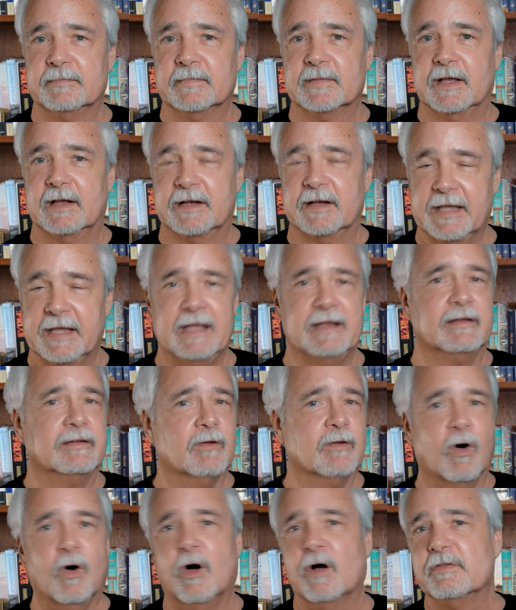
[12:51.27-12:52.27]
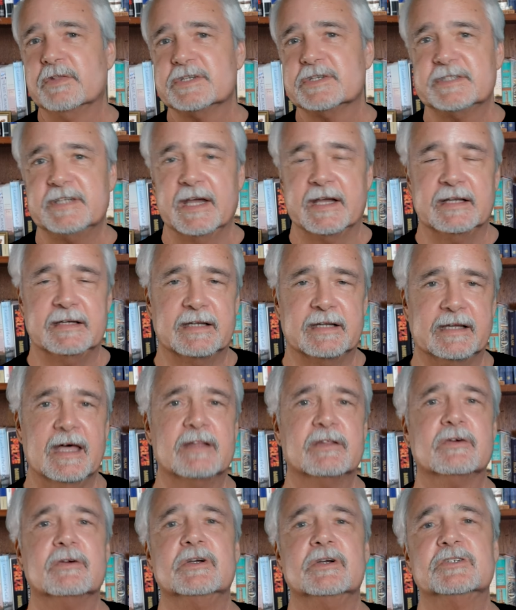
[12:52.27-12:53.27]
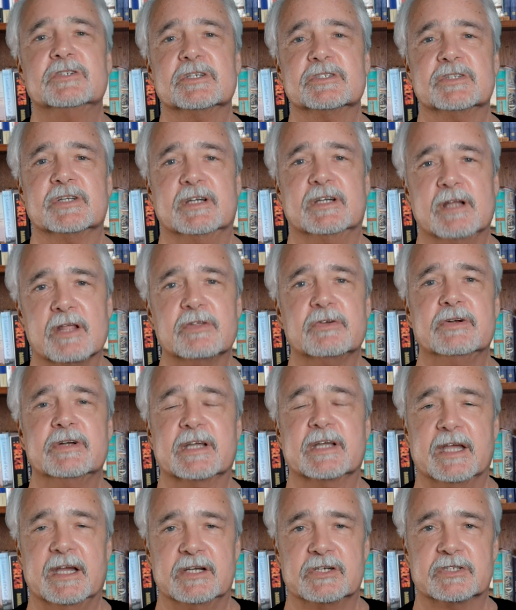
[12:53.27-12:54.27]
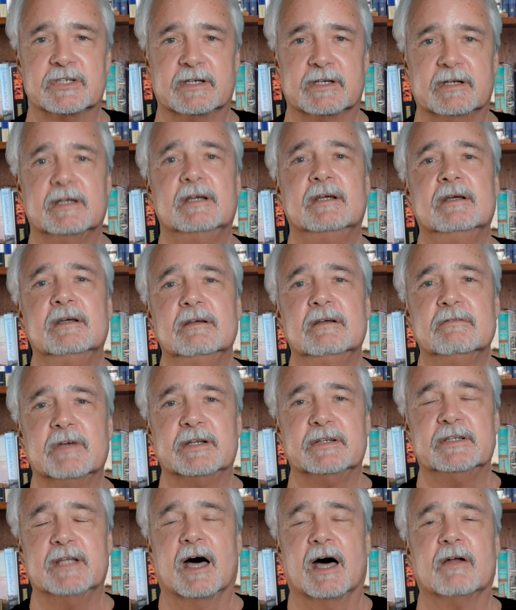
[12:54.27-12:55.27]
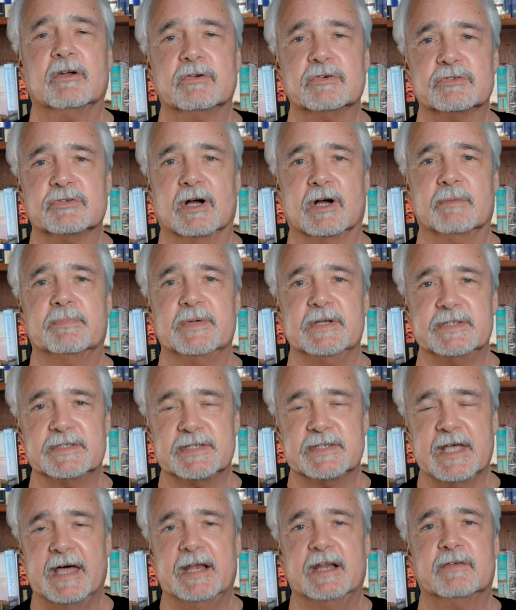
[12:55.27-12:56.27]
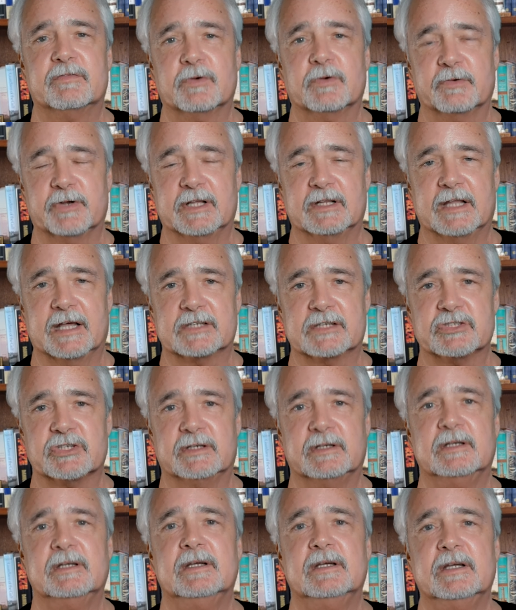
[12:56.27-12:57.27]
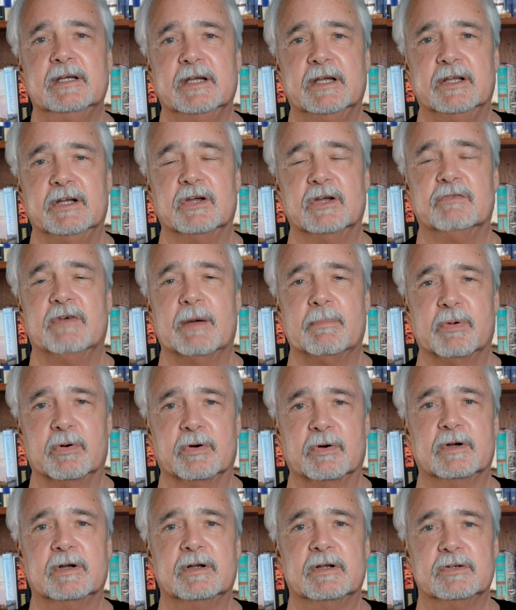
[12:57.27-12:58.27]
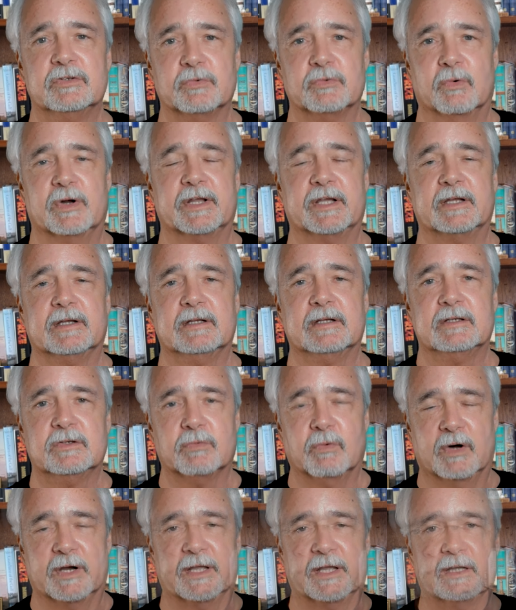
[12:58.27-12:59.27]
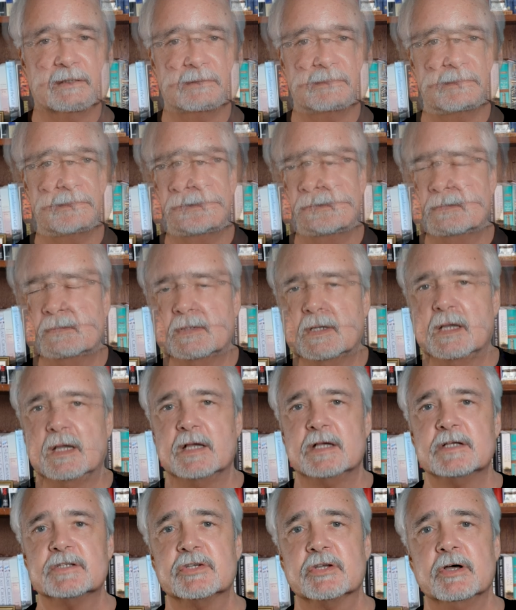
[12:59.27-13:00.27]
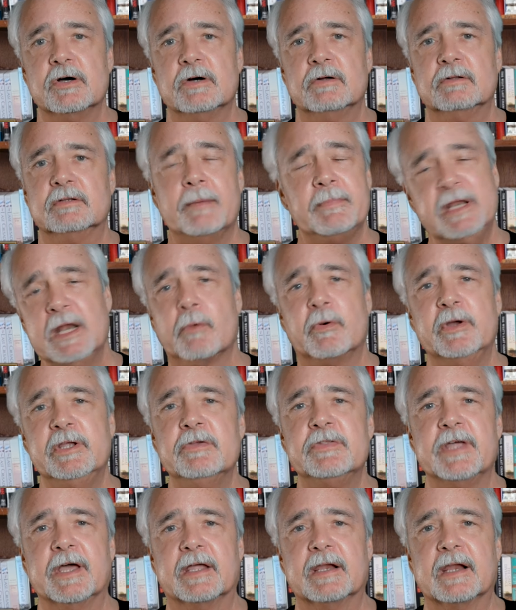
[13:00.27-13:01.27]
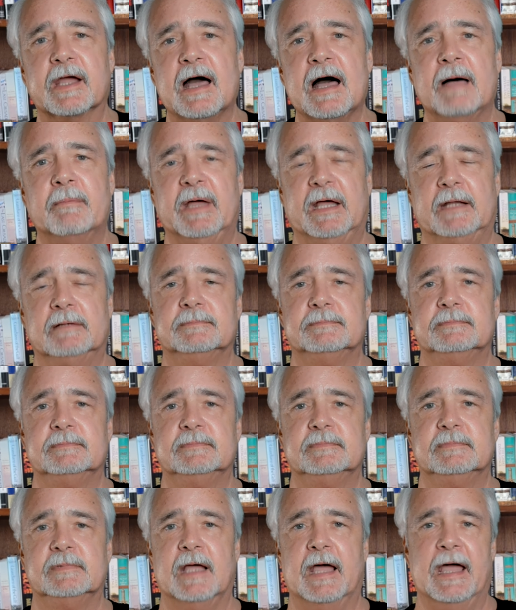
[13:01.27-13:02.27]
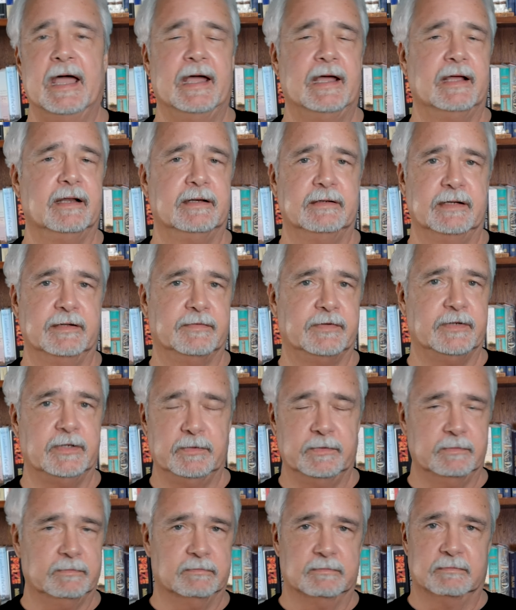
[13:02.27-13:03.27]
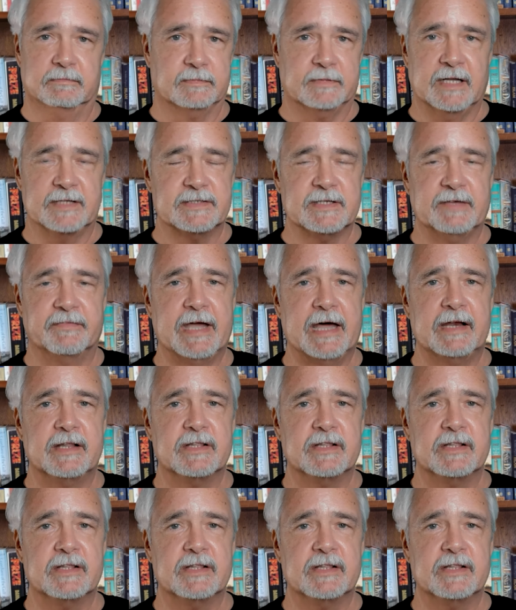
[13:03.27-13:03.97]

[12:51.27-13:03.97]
And again, all of this taken together is just another indication that Donald Trump is headed for re-election in November 2020. So let me know what you think in a comment. And if you got something out